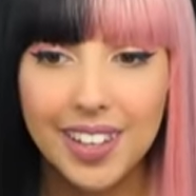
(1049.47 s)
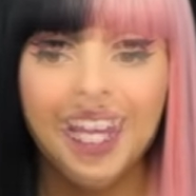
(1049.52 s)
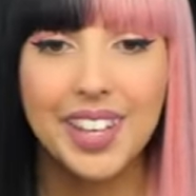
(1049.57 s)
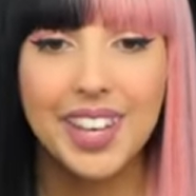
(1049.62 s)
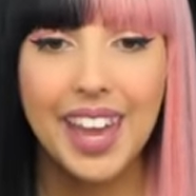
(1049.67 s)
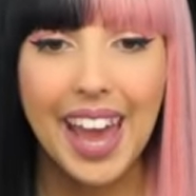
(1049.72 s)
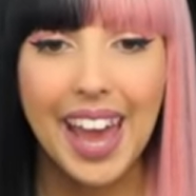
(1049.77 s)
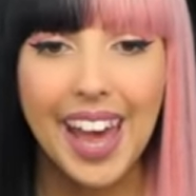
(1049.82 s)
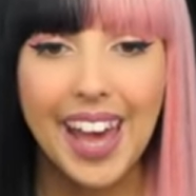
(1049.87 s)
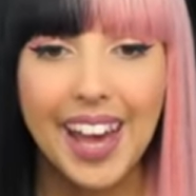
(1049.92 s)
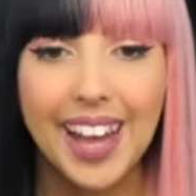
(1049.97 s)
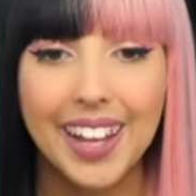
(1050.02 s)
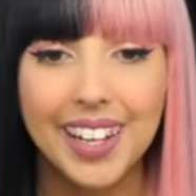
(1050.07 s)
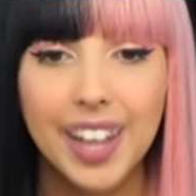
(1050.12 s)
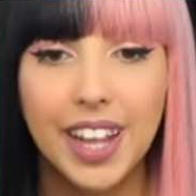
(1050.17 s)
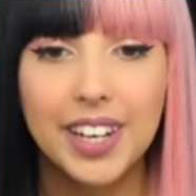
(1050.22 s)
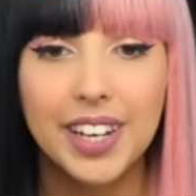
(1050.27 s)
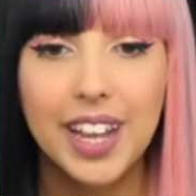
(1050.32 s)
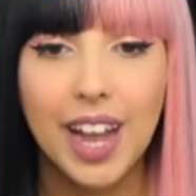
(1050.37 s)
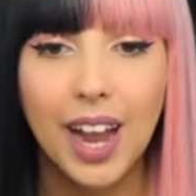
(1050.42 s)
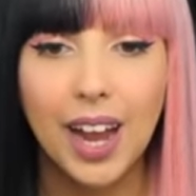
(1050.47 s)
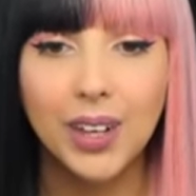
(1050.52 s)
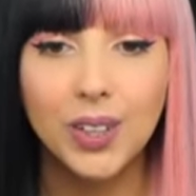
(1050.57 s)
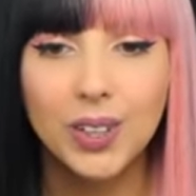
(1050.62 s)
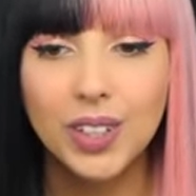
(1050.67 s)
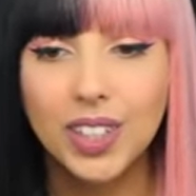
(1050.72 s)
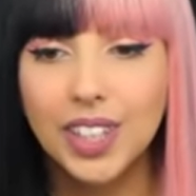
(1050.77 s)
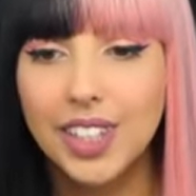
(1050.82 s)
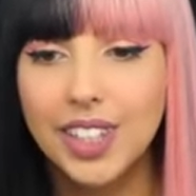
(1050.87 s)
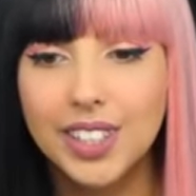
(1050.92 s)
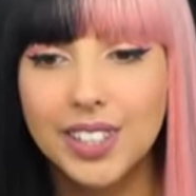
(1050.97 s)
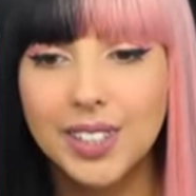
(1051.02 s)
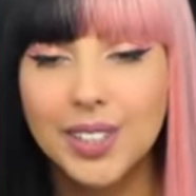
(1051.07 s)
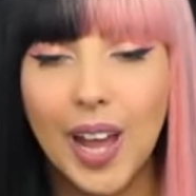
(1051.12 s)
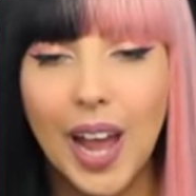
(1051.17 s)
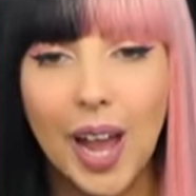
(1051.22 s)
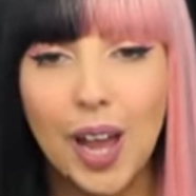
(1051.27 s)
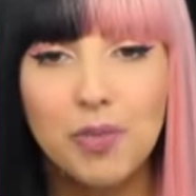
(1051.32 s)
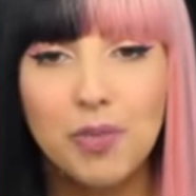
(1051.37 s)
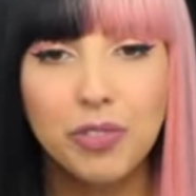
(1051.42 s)
Yeah. And now it's
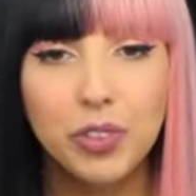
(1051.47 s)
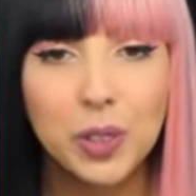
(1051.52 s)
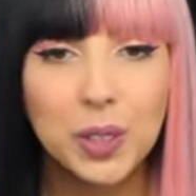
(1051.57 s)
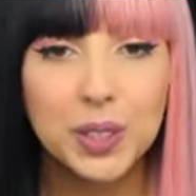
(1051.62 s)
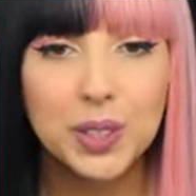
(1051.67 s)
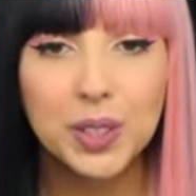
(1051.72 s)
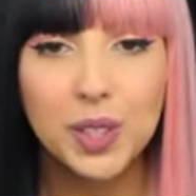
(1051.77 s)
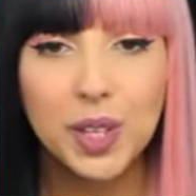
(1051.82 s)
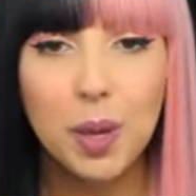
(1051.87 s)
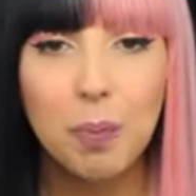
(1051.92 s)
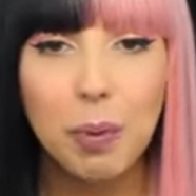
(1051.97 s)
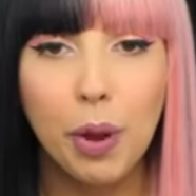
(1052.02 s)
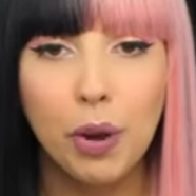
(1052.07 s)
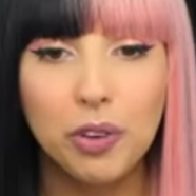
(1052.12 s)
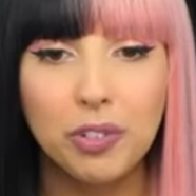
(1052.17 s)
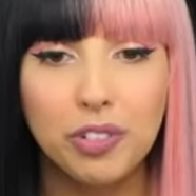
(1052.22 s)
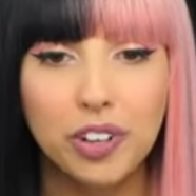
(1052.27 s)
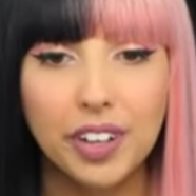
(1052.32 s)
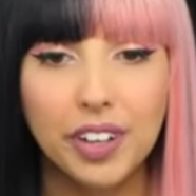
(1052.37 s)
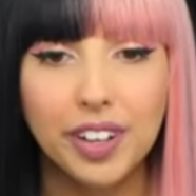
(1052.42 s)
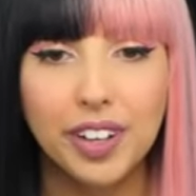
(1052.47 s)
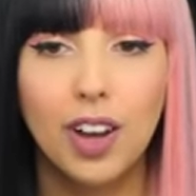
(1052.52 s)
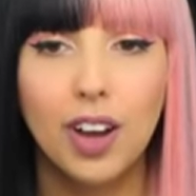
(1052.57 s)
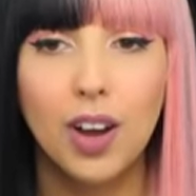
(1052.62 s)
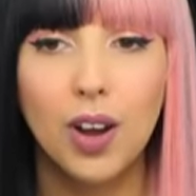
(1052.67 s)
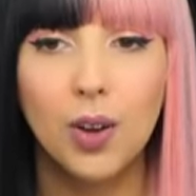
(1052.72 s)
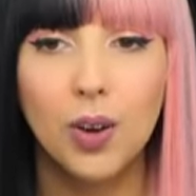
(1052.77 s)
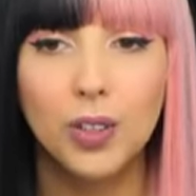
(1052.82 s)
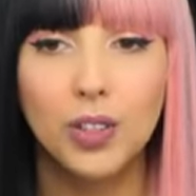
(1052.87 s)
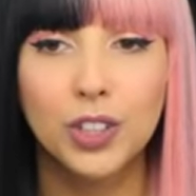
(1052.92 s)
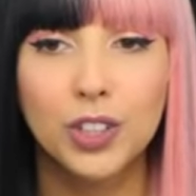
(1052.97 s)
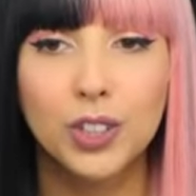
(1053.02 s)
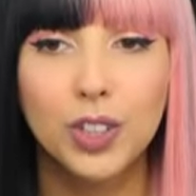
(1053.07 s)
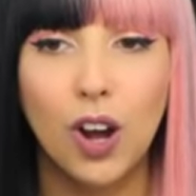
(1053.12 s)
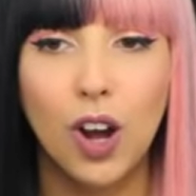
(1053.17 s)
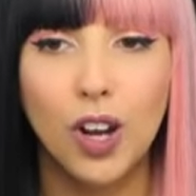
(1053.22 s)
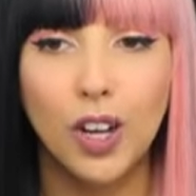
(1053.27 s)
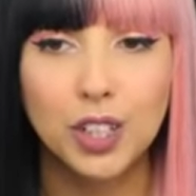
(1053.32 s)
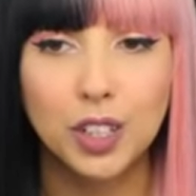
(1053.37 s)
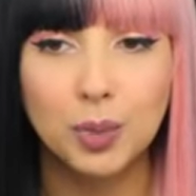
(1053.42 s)
time for a sleepover. Oh,
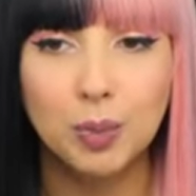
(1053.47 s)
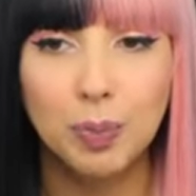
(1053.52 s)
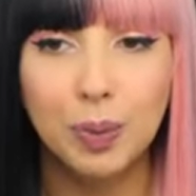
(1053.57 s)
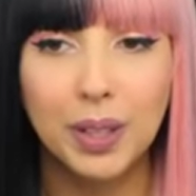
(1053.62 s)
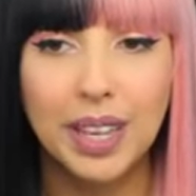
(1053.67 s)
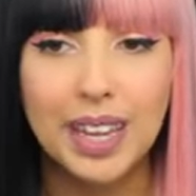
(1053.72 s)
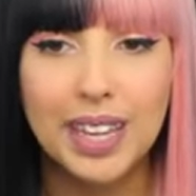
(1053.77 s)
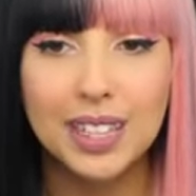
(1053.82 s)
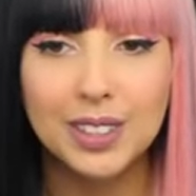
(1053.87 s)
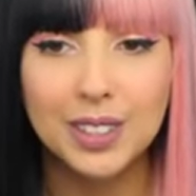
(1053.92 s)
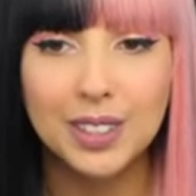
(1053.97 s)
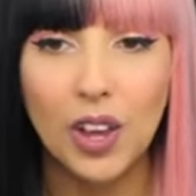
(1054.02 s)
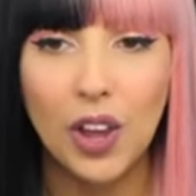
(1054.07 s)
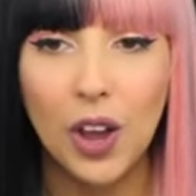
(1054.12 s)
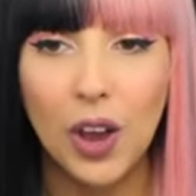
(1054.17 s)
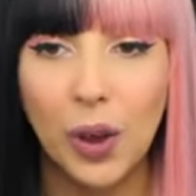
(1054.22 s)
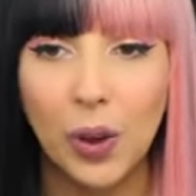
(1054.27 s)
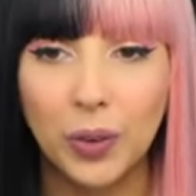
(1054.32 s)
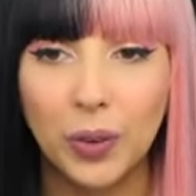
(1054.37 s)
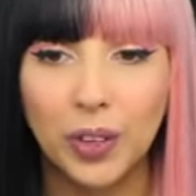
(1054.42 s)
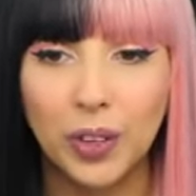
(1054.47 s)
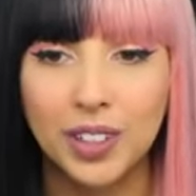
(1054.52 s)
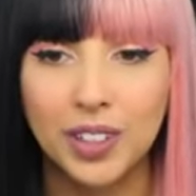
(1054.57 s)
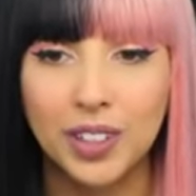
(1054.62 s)
gosh. Please, no.